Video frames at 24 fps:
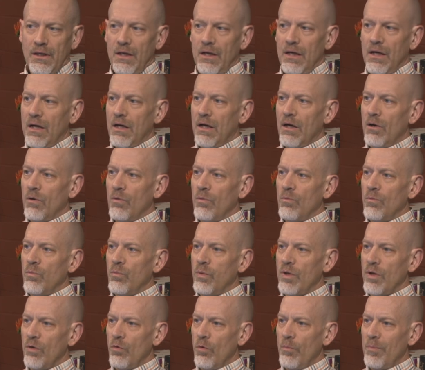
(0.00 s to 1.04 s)
uh,
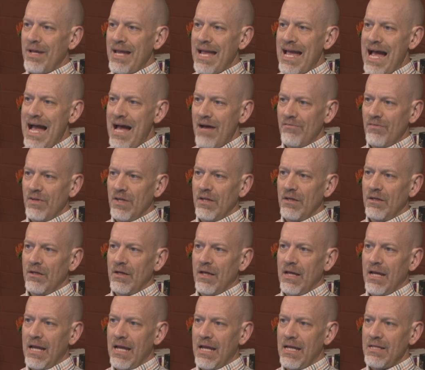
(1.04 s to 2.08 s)
we will be having
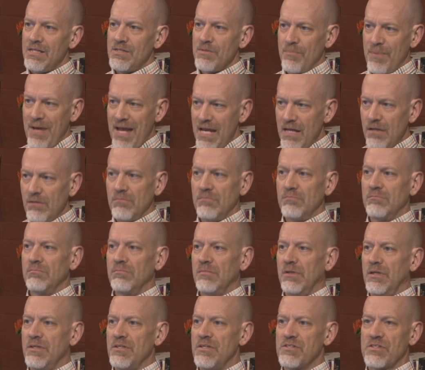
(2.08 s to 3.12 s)
a debate,
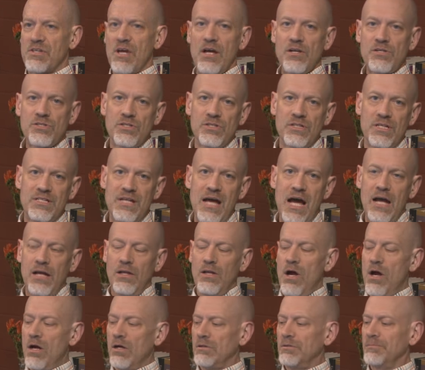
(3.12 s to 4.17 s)
a discussion, a
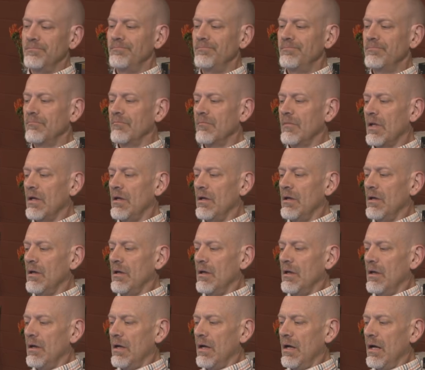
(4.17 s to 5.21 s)
dialogue
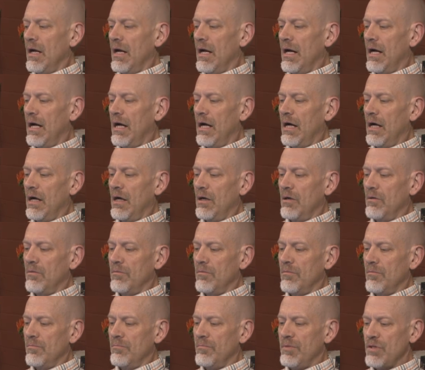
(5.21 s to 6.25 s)
uh,
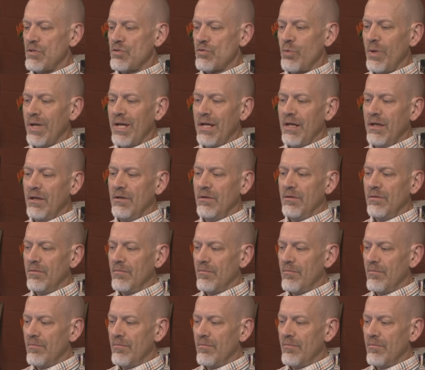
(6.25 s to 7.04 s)
between